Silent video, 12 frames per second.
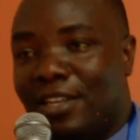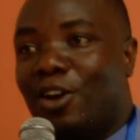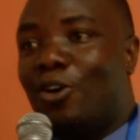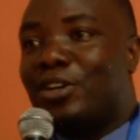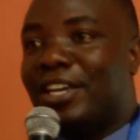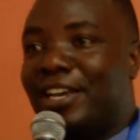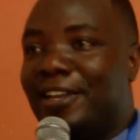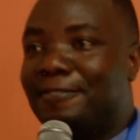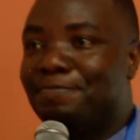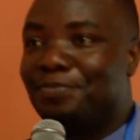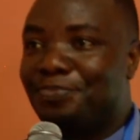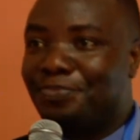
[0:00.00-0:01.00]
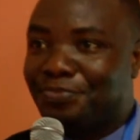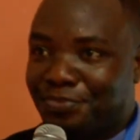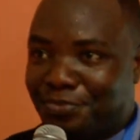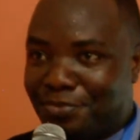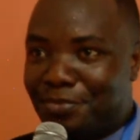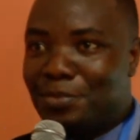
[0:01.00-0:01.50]
Okay?
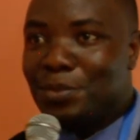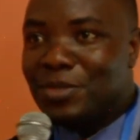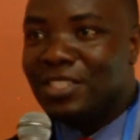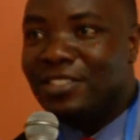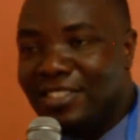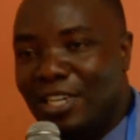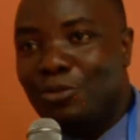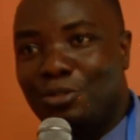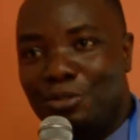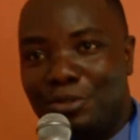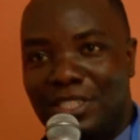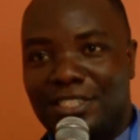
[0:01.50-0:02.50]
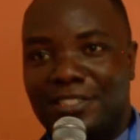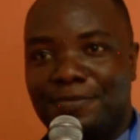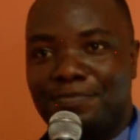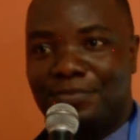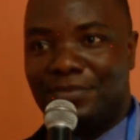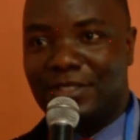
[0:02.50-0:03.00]
They will do it.
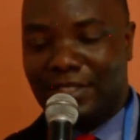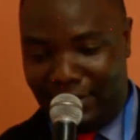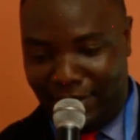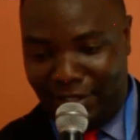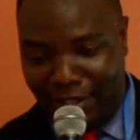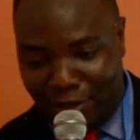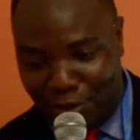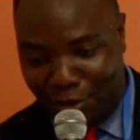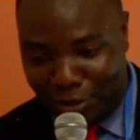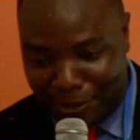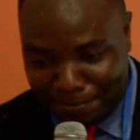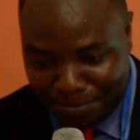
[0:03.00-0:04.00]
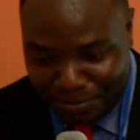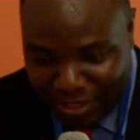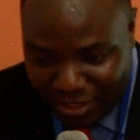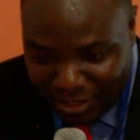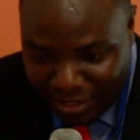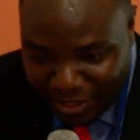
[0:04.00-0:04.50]
Good.
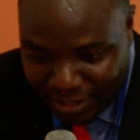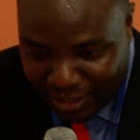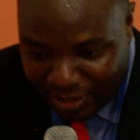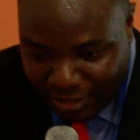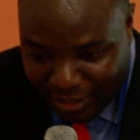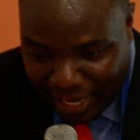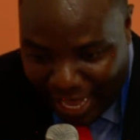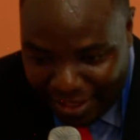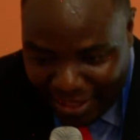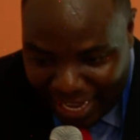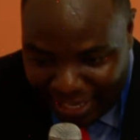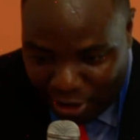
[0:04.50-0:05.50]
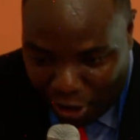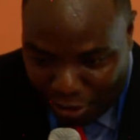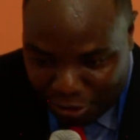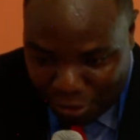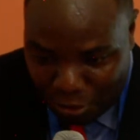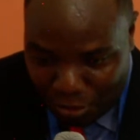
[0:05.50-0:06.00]
And then
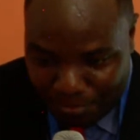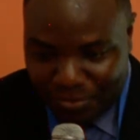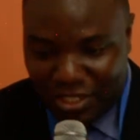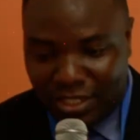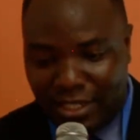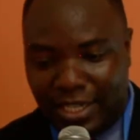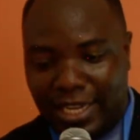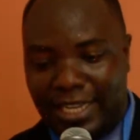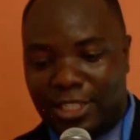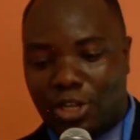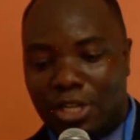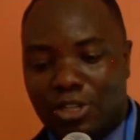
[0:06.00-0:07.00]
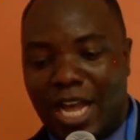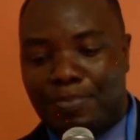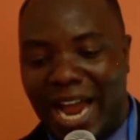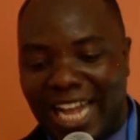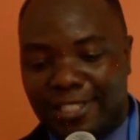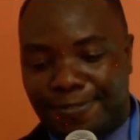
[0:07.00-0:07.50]
also, it is also a
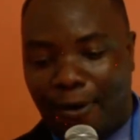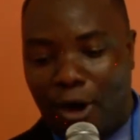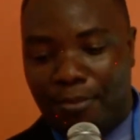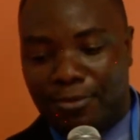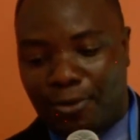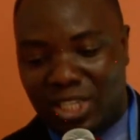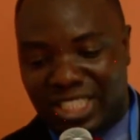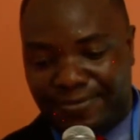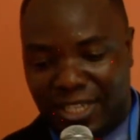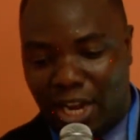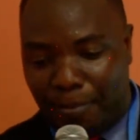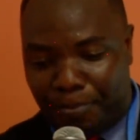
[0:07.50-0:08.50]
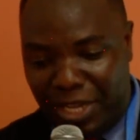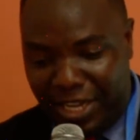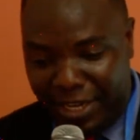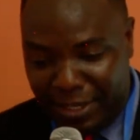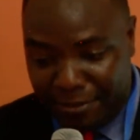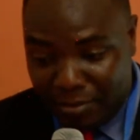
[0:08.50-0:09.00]
platform for
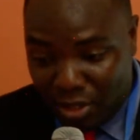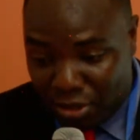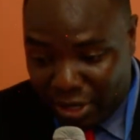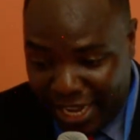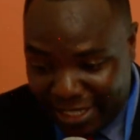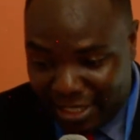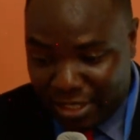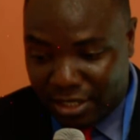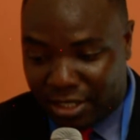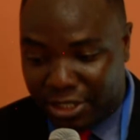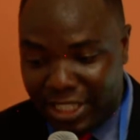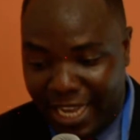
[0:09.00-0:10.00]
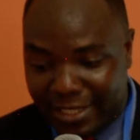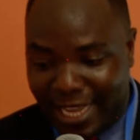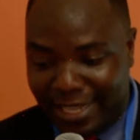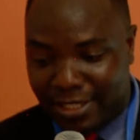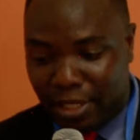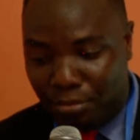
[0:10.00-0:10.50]
developing great
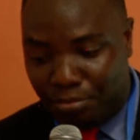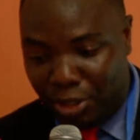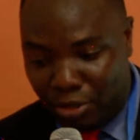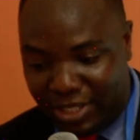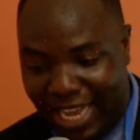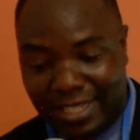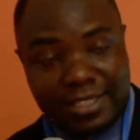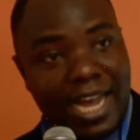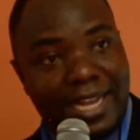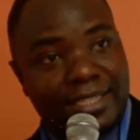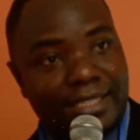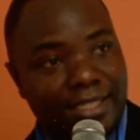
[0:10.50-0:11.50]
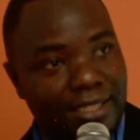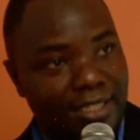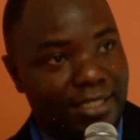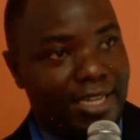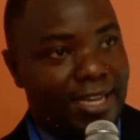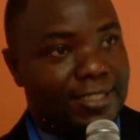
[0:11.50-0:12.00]
creators, builders, and
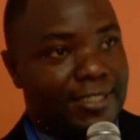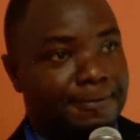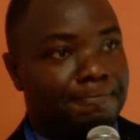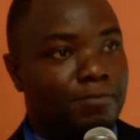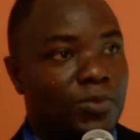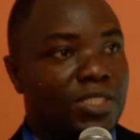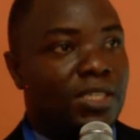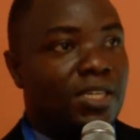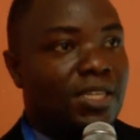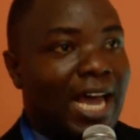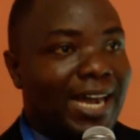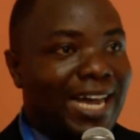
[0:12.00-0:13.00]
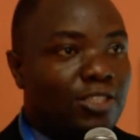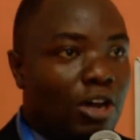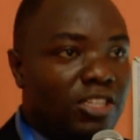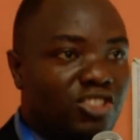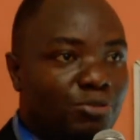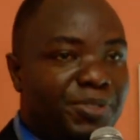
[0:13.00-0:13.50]
leaders. Like I
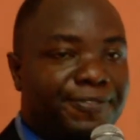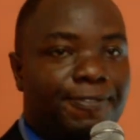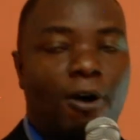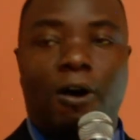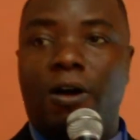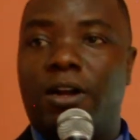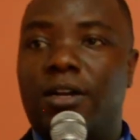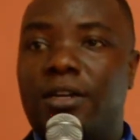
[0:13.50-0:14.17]
told you before,